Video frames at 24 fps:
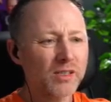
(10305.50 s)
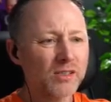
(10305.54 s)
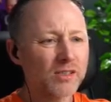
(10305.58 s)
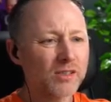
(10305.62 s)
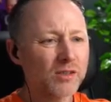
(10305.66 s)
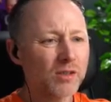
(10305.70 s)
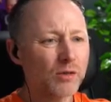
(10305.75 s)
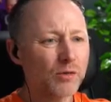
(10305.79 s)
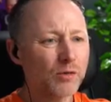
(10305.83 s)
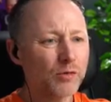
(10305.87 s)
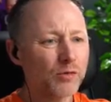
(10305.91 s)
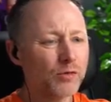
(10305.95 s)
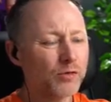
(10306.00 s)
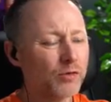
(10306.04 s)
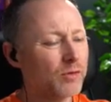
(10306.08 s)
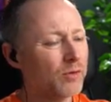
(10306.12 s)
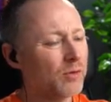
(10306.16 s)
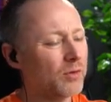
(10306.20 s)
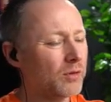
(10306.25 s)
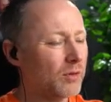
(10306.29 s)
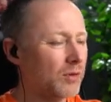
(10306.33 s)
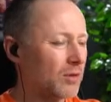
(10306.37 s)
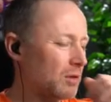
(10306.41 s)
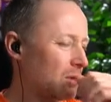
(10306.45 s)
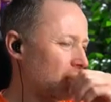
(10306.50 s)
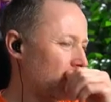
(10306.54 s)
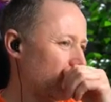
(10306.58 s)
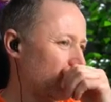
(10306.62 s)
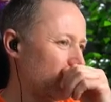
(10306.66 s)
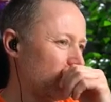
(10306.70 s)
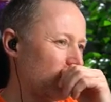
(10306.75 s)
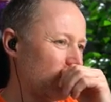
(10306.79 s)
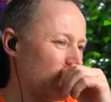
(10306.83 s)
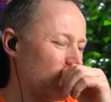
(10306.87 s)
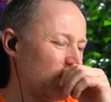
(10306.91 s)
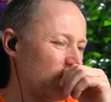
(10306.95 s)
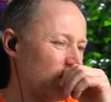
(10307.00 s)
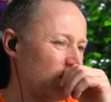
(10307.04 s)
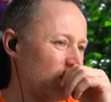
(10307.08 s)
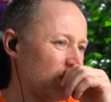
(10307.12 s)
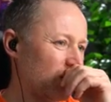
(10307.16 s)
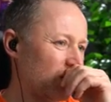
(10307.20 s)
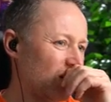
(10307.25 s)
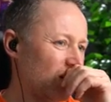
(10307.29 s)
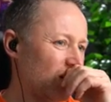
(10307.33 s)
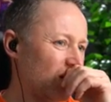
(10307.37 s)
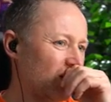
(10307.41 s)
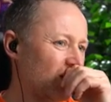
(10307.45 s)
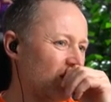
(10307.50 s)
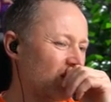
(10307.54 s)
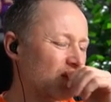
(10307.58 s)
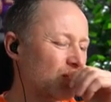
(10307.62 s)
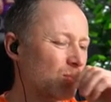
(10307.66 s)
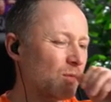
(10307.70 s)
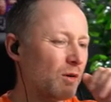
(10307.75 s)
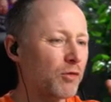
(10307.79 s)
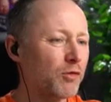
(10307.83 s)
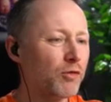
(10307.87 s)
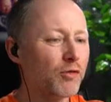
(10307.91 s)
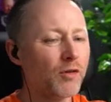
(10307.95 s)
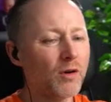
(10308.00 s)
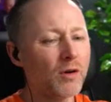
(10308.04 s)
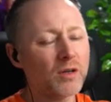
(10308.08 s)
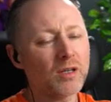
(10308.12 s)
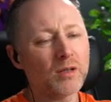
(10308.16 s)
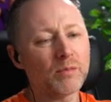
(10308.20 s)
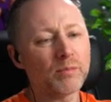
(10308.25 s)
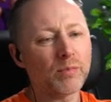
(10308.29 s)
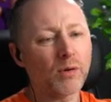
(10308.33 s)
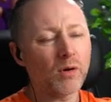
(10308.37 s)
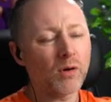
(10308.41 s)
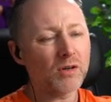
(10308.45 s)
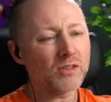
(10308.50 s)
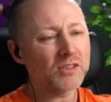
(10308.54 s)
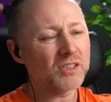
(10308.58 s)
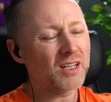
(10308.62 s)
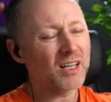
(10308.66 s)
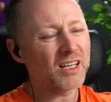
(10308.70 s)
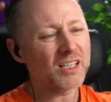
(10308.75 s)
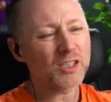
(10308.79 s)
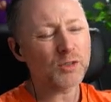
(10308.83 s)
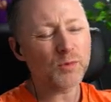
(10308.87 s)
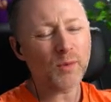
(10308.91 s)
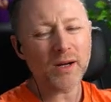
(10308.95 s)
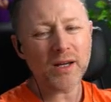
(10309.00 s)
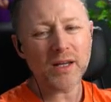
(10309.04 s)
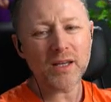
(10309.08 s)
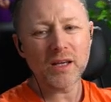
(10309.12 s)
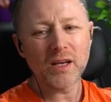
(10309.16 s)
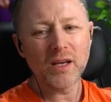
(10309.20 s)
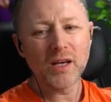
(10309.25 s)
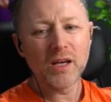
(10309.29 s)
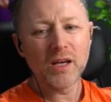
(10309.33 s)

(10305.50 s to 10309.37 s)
stuff, it does my fucking box. And that's why